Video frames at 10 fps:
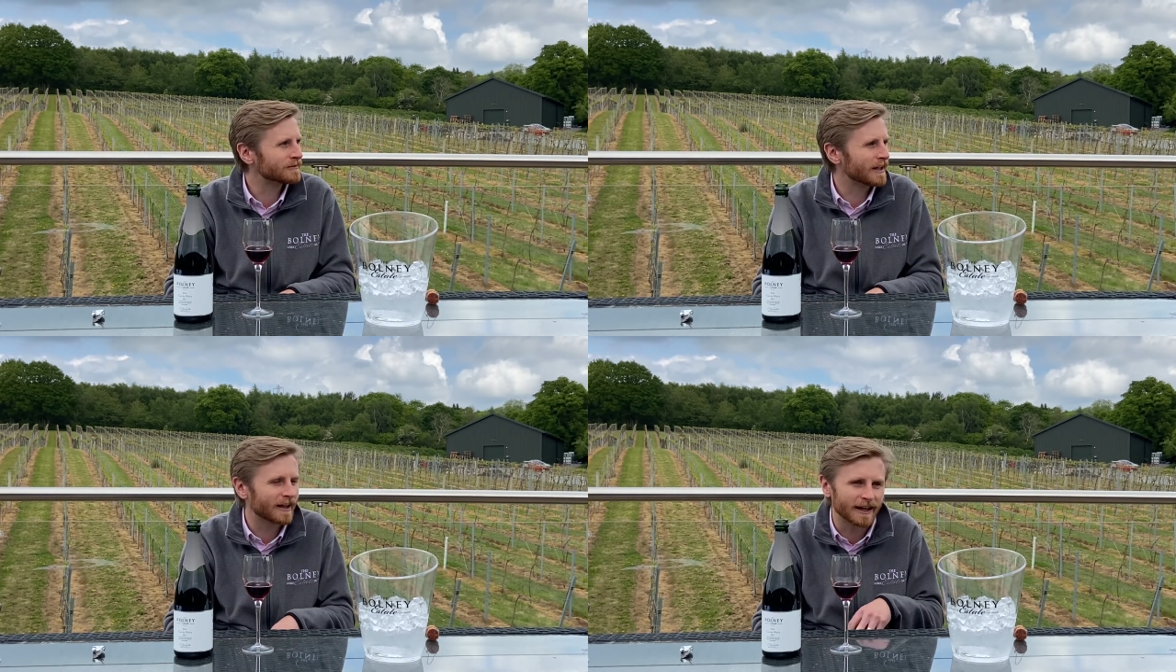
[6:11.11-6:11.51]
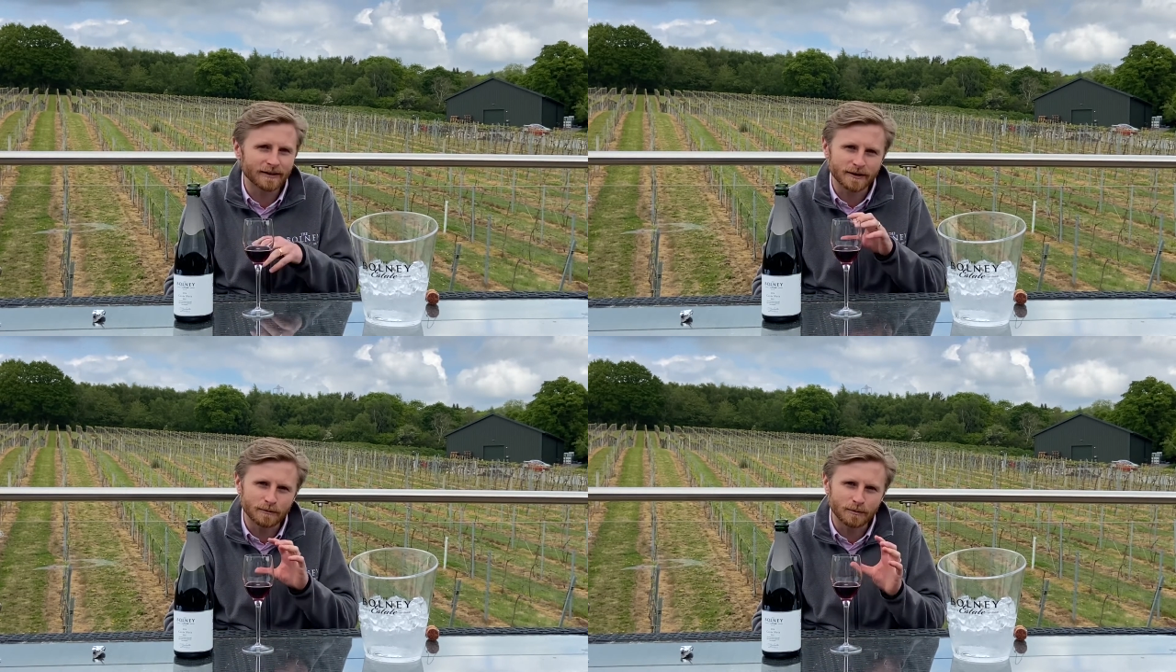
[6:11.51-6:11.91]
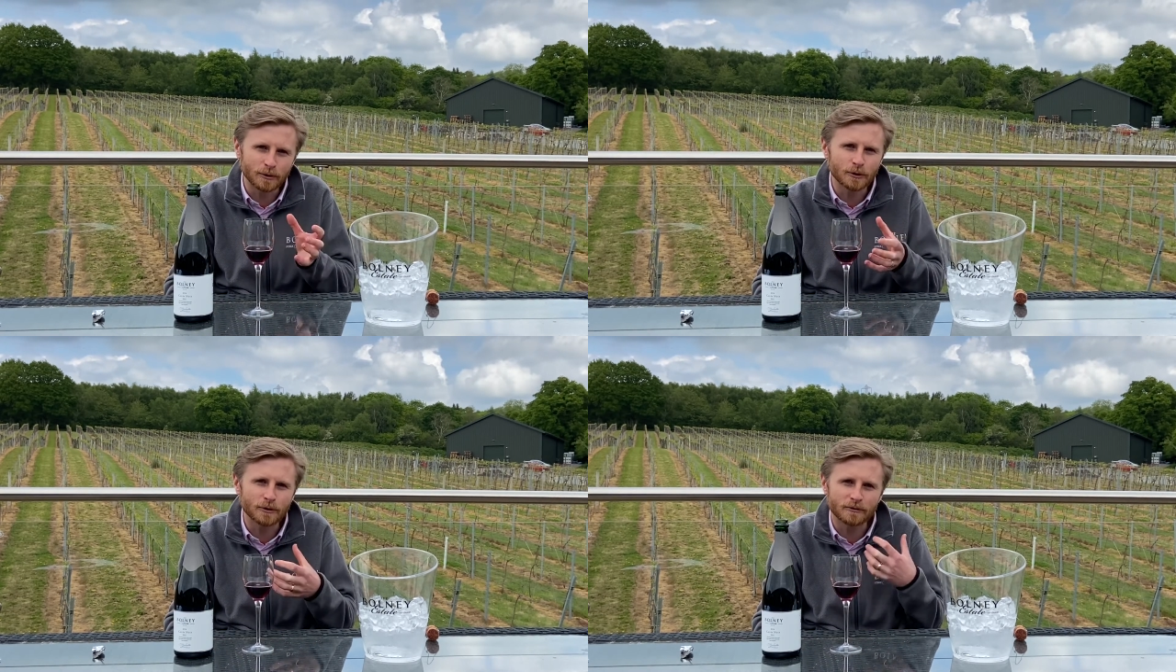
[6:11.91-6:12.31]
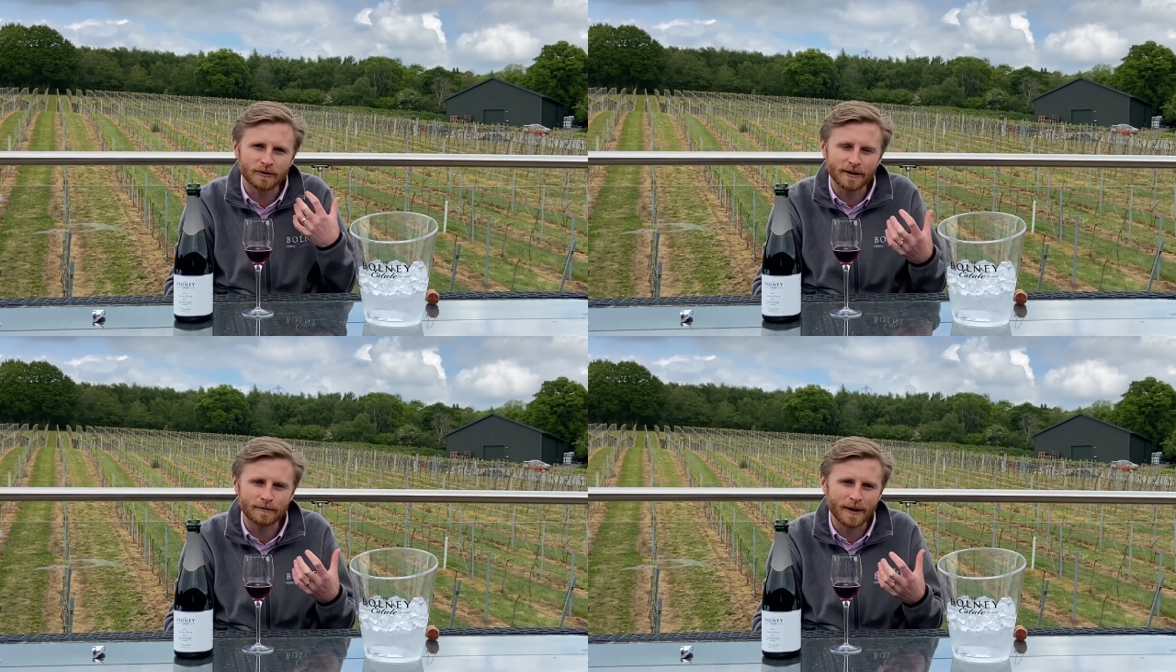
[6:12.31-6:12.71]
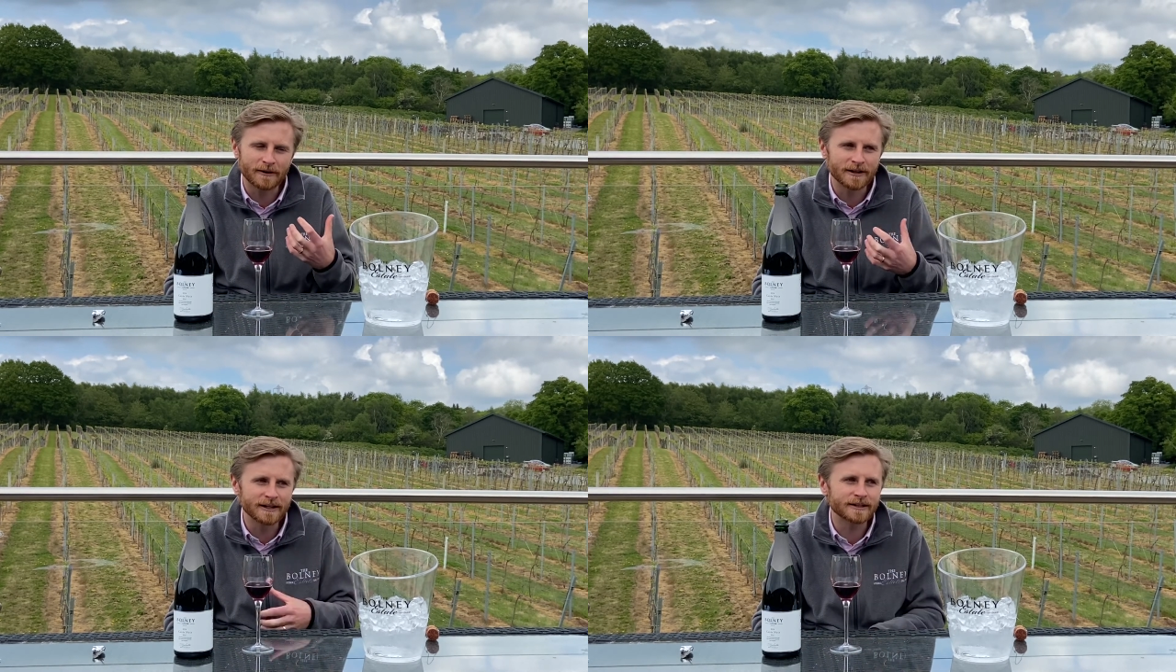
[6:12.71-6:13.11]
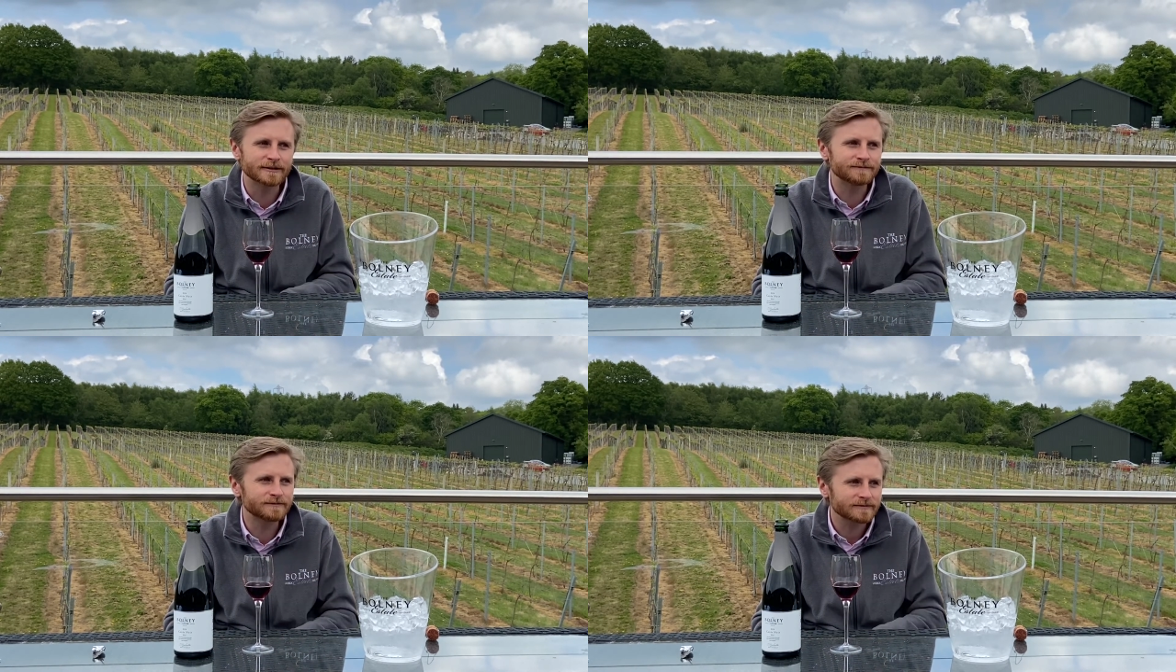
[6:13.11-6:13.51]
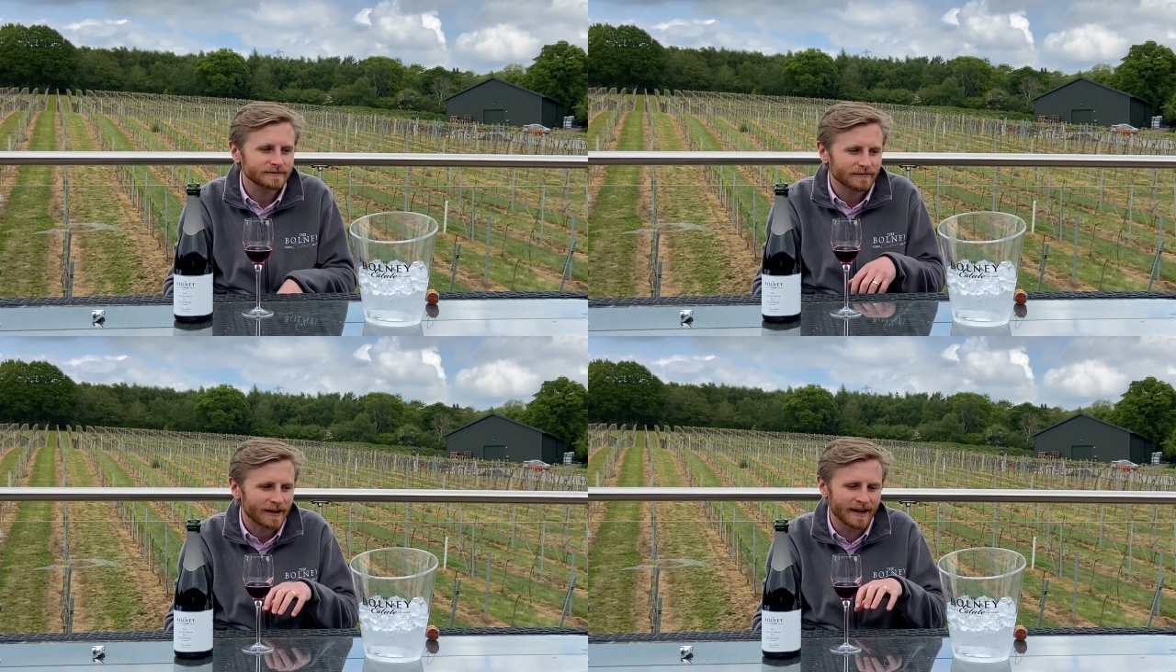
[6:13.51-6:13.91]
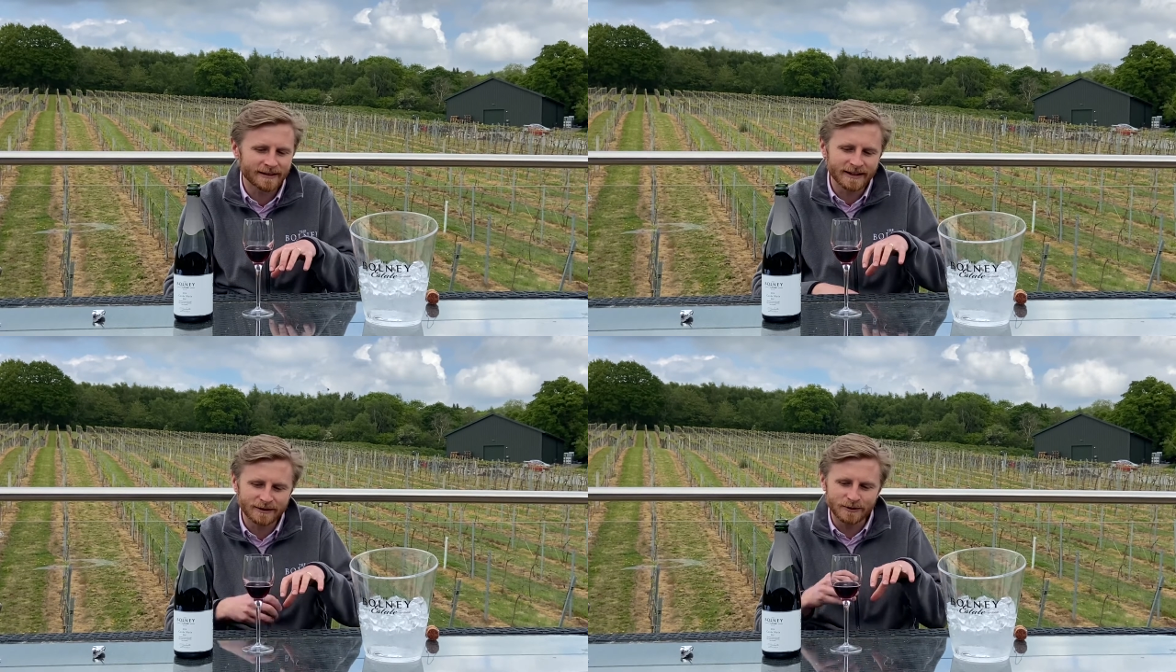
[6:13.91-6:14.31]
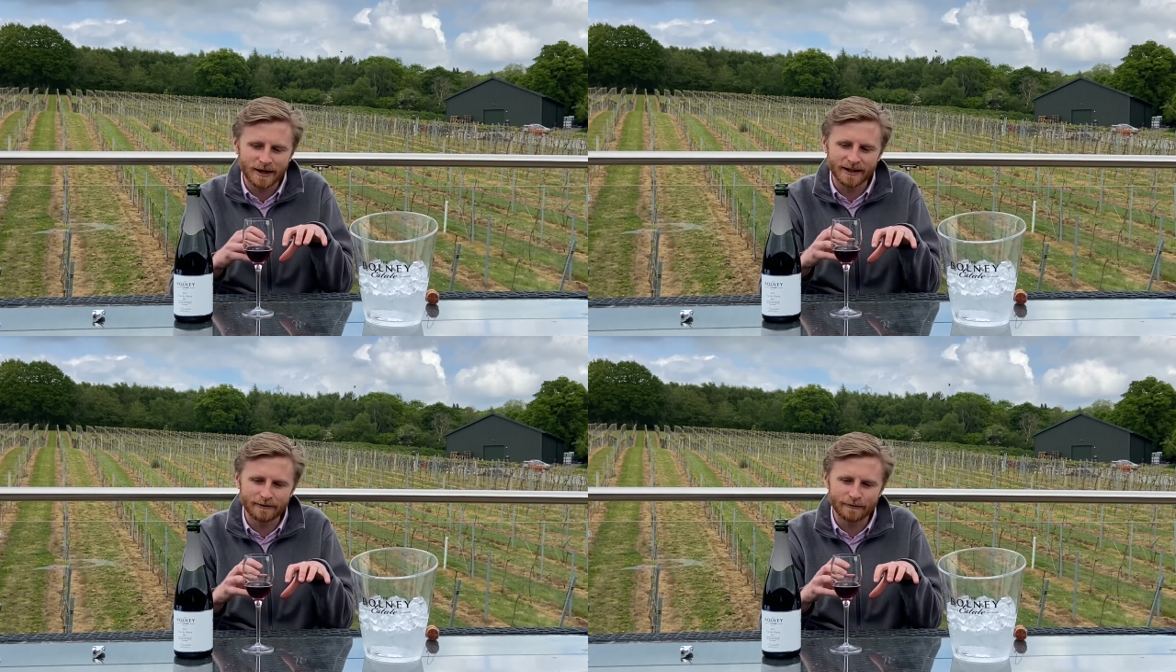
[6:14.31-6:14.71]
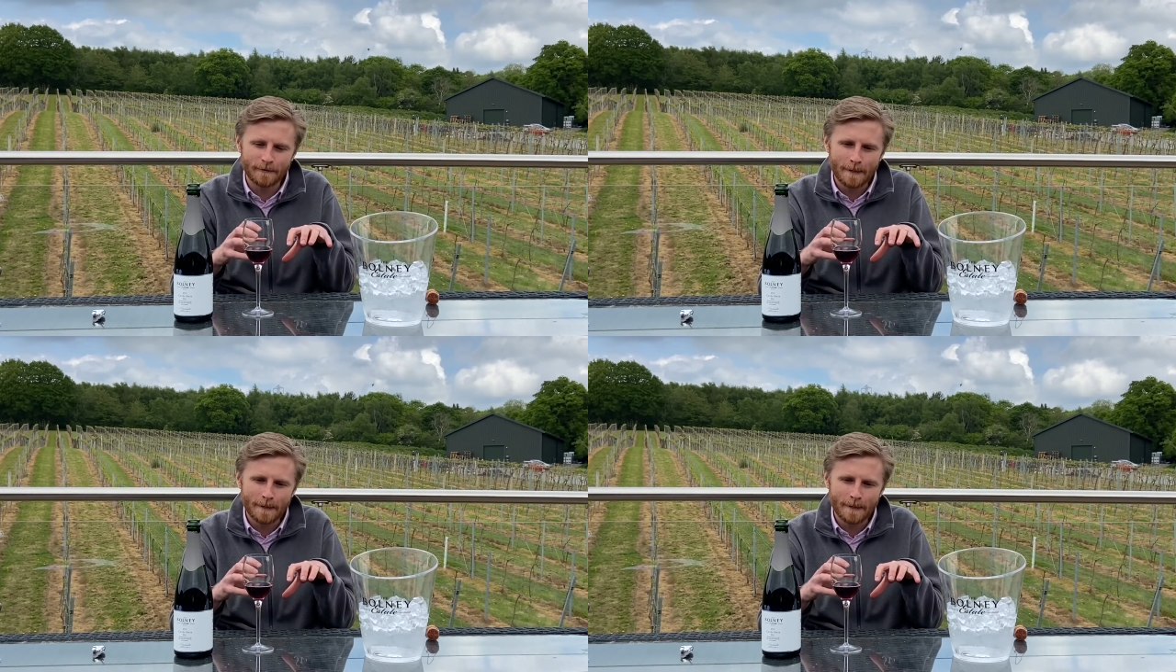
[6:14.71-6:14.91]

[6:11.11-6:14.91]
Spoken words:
Again, some blue and red berries, and then it's all kind of